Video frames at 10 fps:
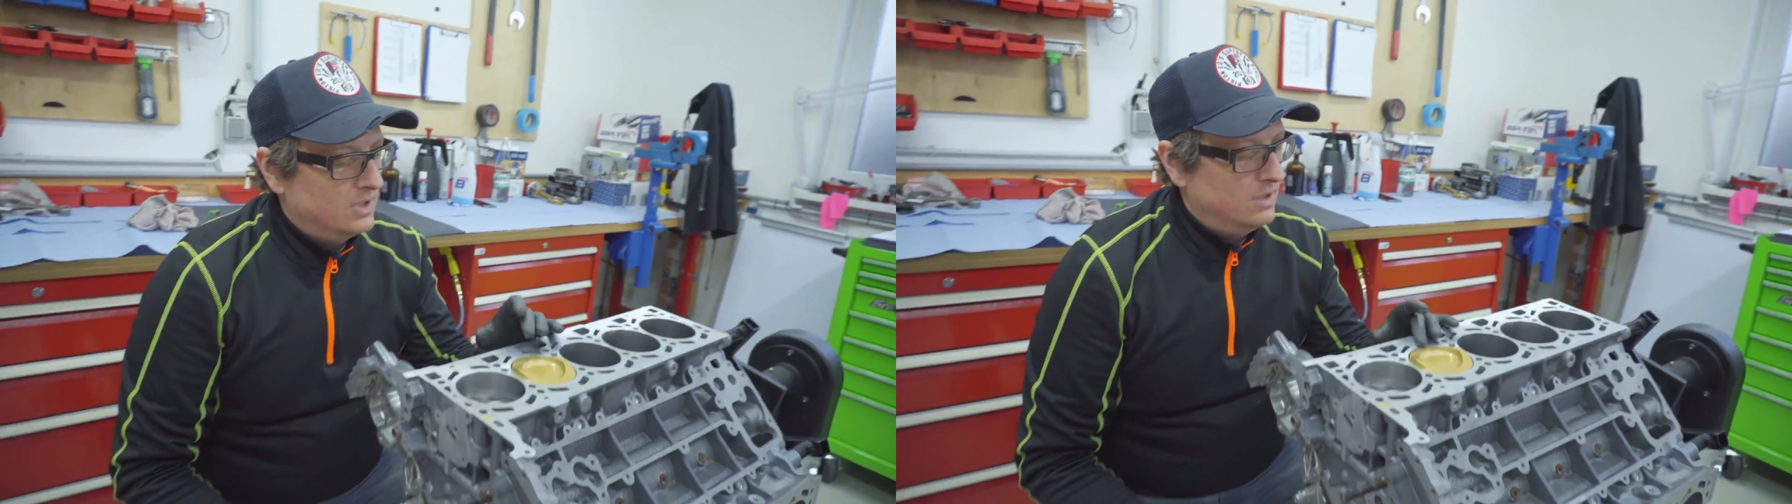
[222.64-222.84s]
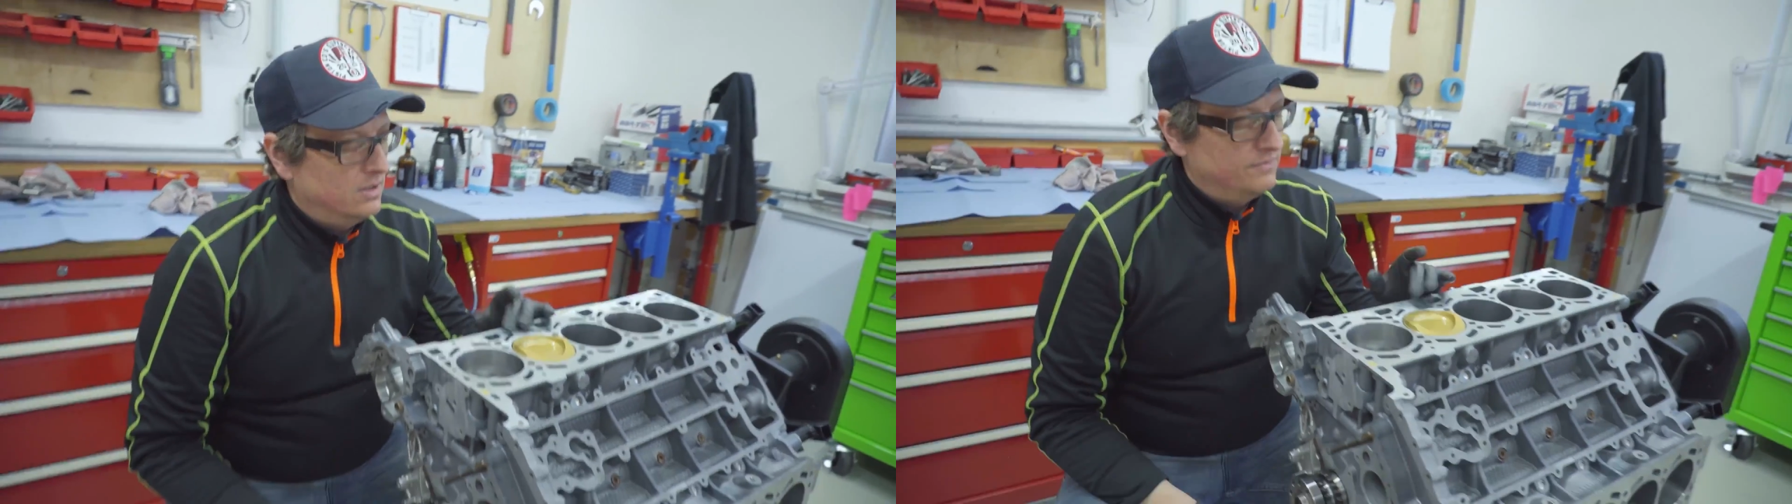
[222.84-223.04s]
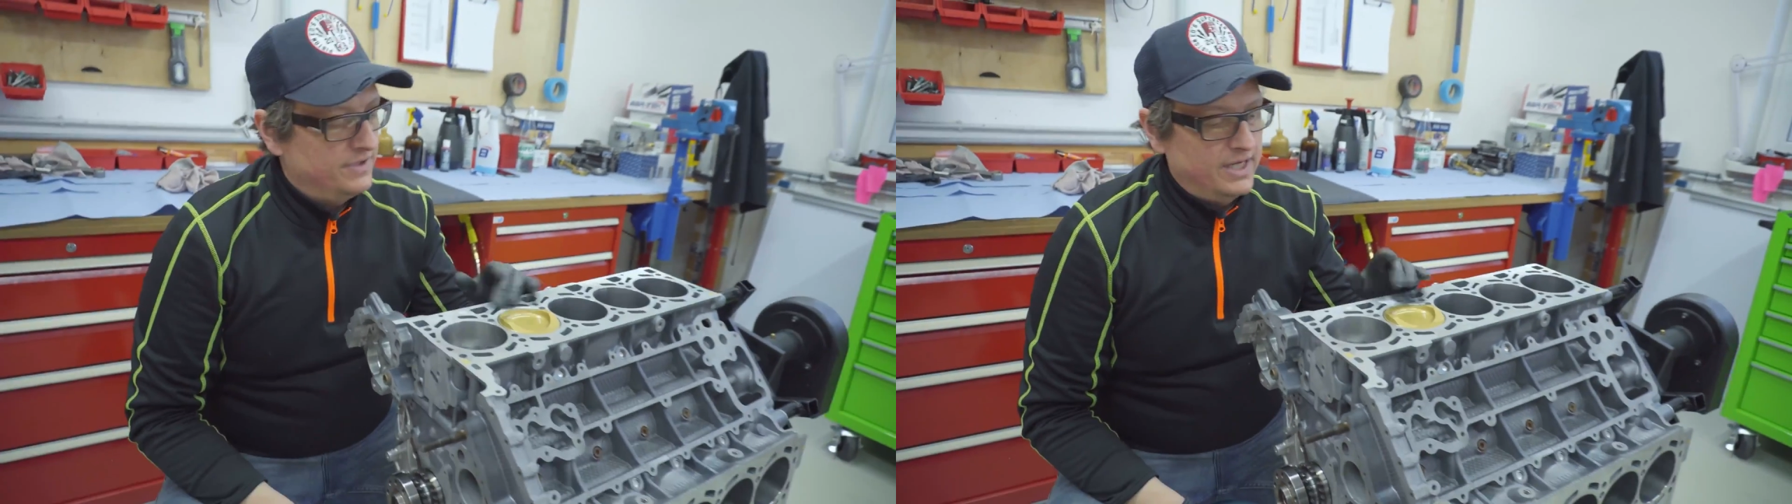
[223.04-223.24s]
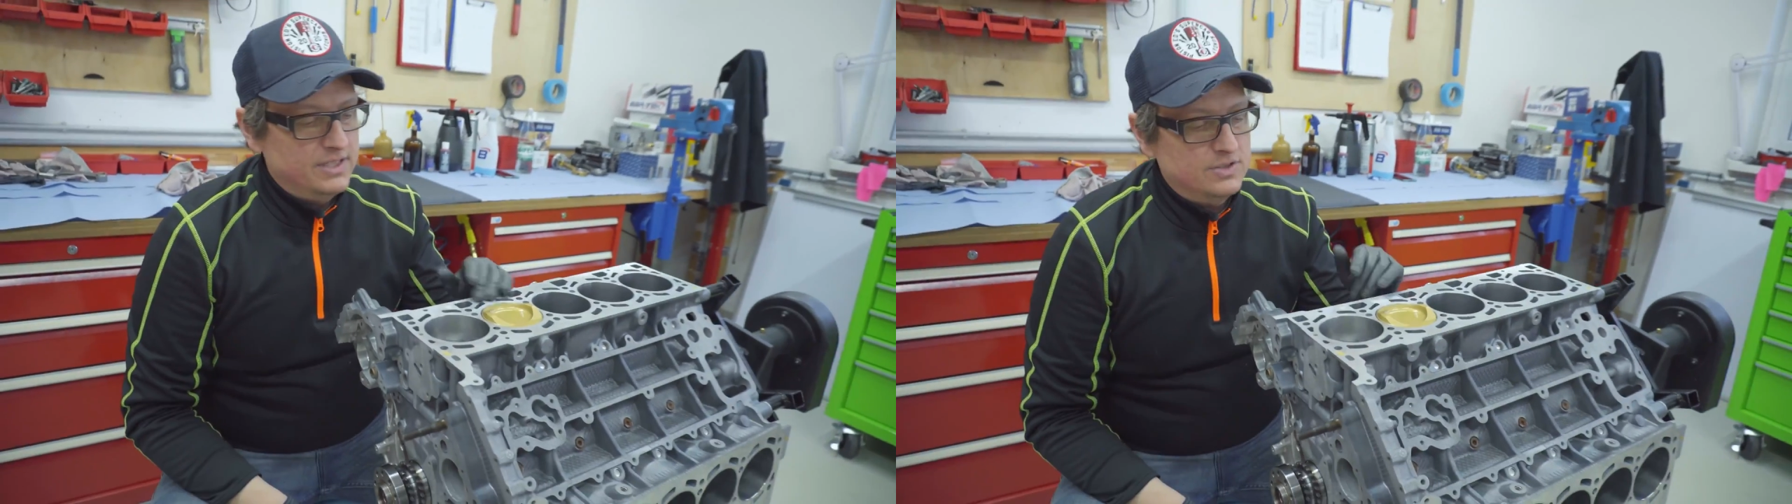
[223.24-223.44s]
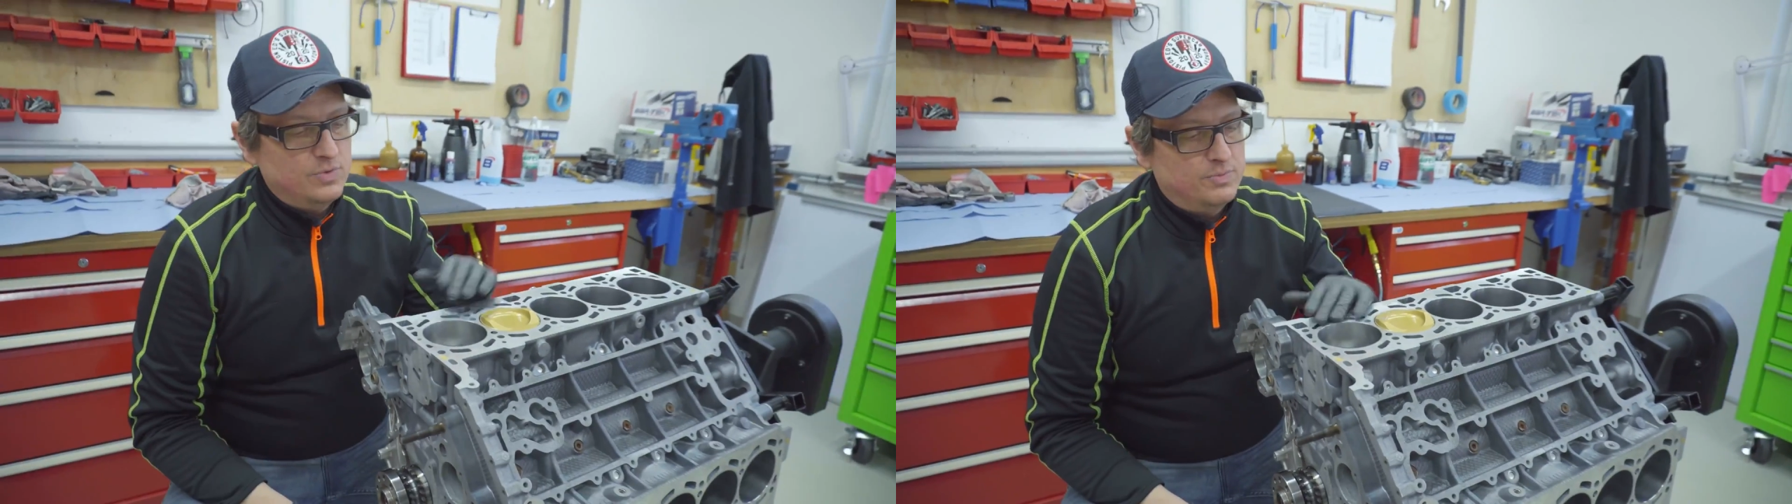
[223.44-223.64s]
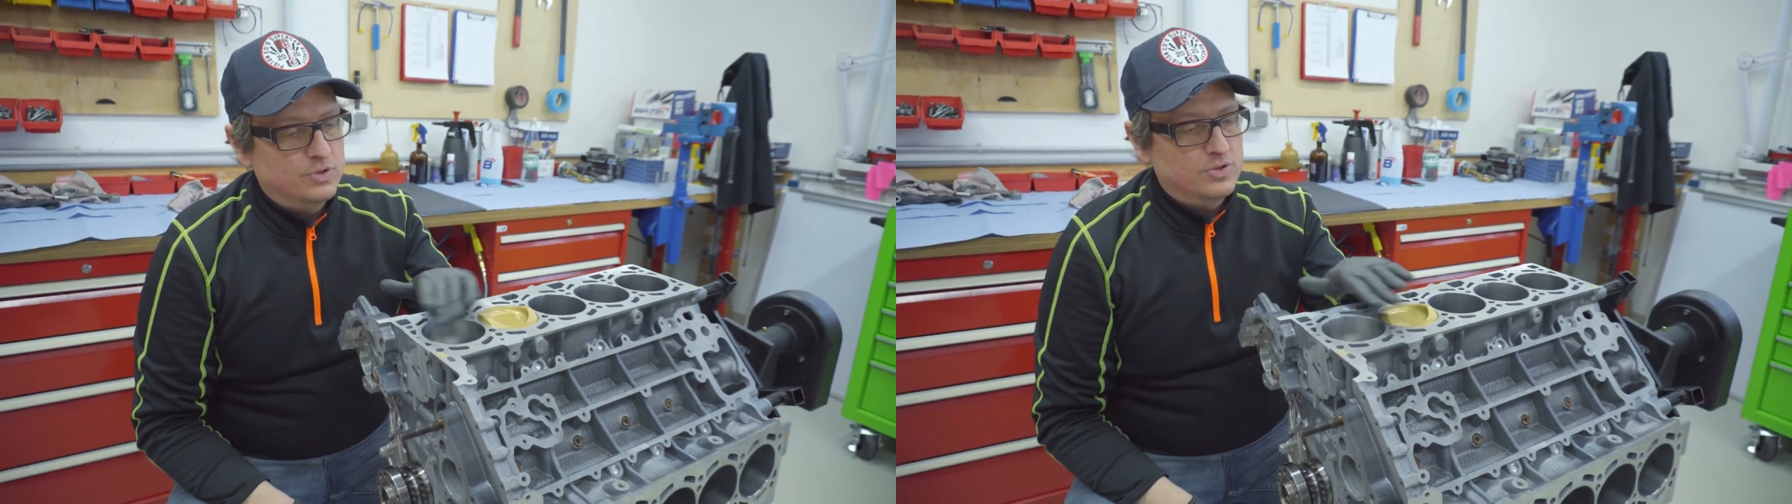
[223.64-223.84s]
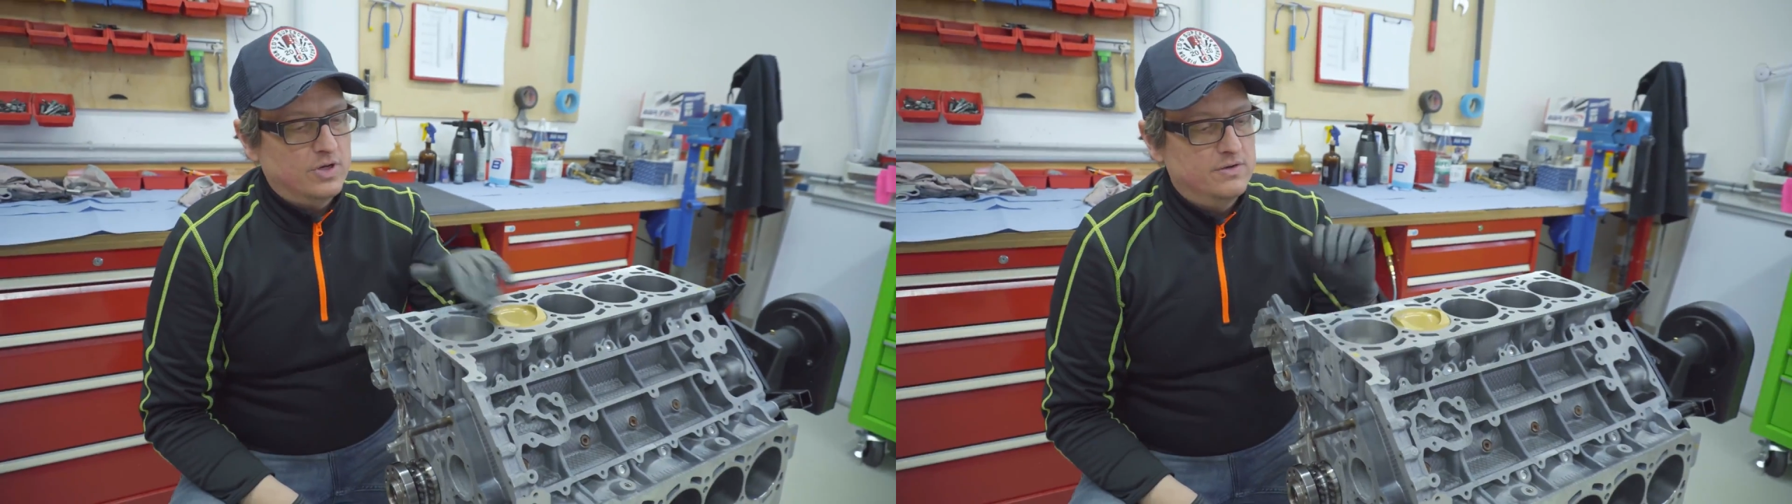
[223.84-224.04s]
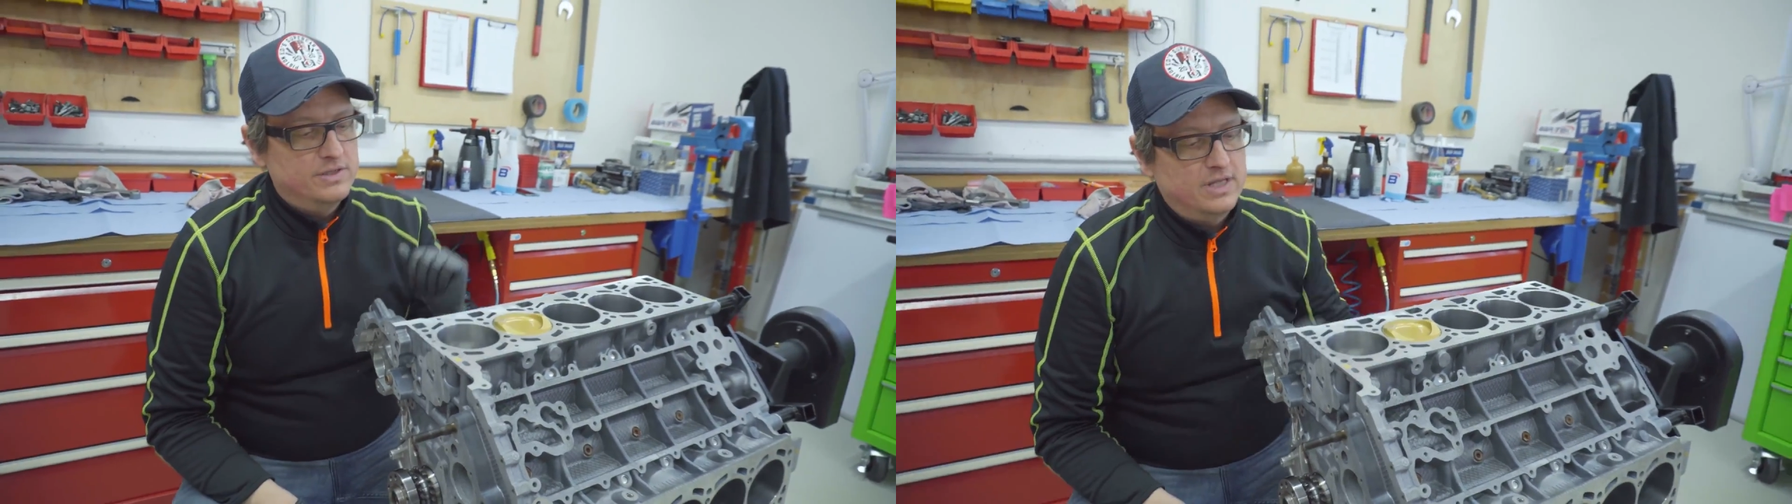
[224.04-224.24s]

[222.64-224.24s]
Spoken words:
V8. We put already,